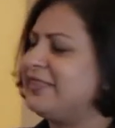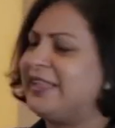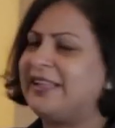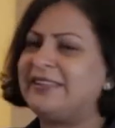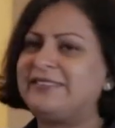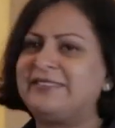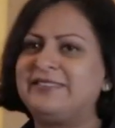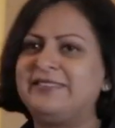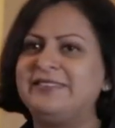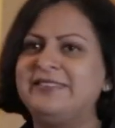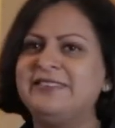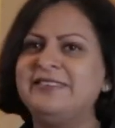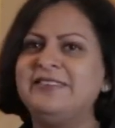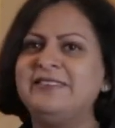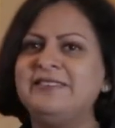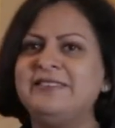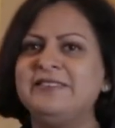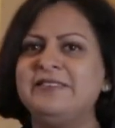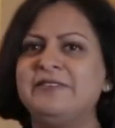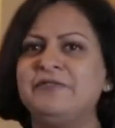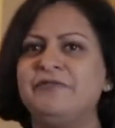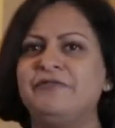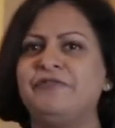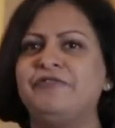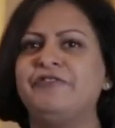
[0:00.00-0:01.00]
that
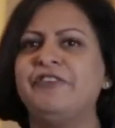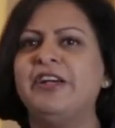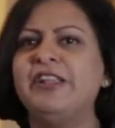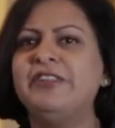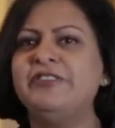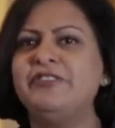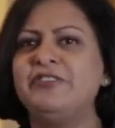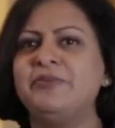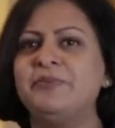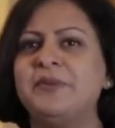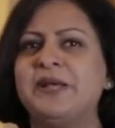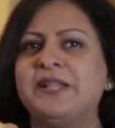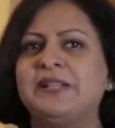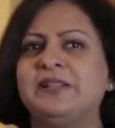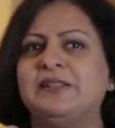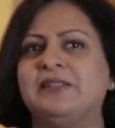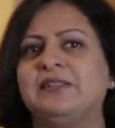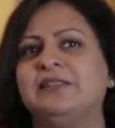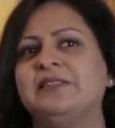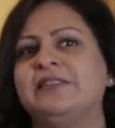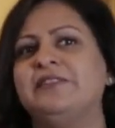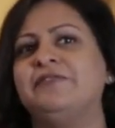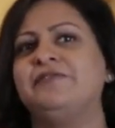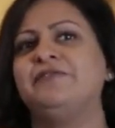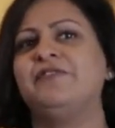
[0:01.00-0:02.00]
certain
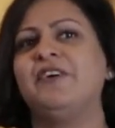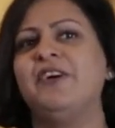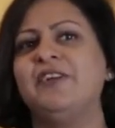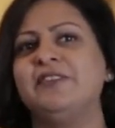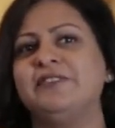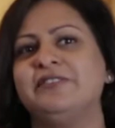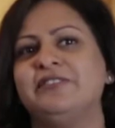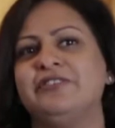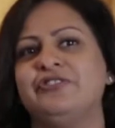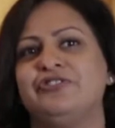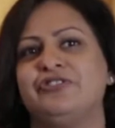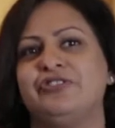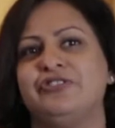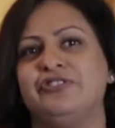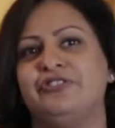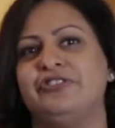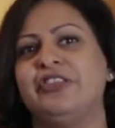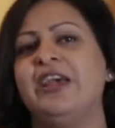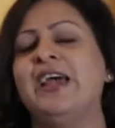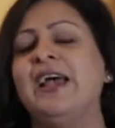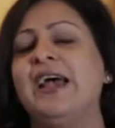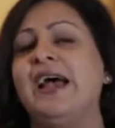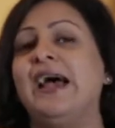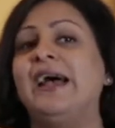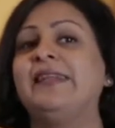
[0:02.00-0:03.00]
fundamental advantages
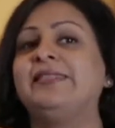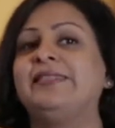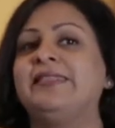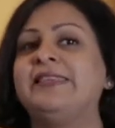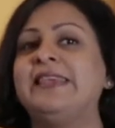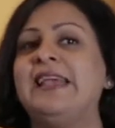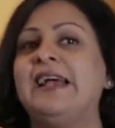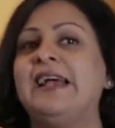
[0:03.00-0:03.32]
at the